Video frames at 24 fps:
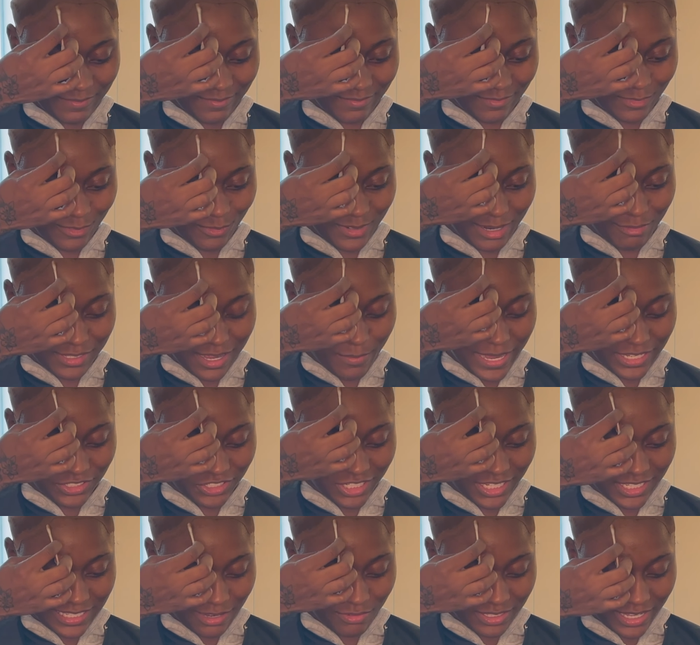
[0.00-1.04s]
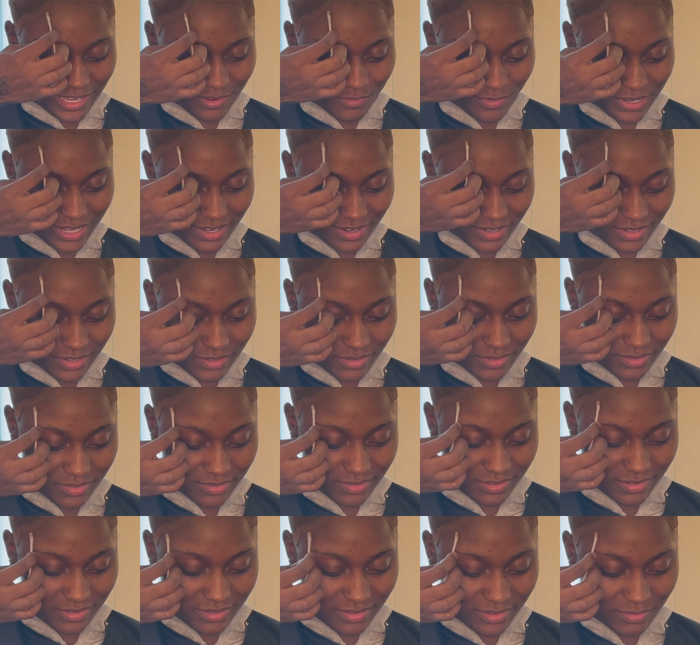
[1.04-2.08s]
So
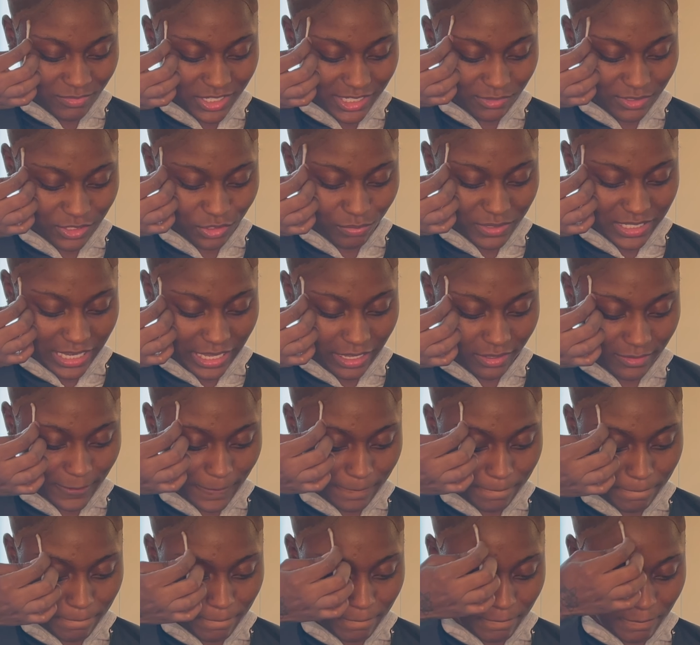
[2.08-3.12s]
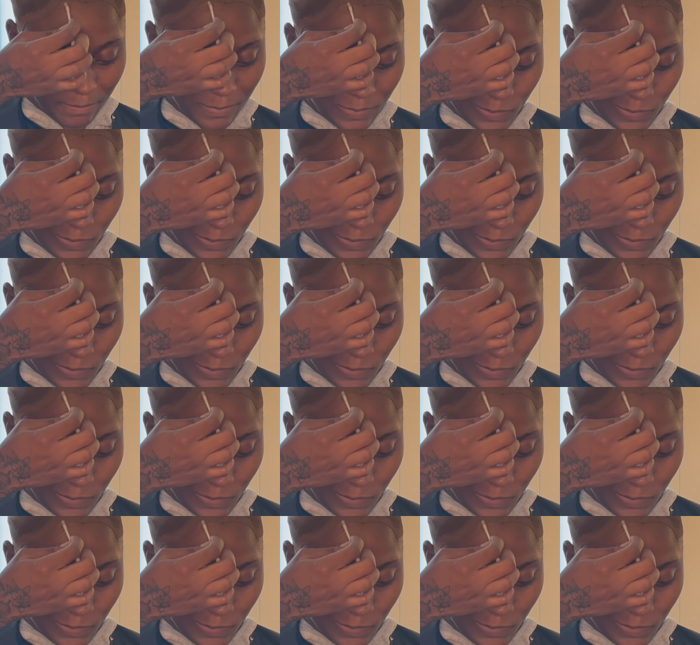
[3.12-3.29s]
after I already done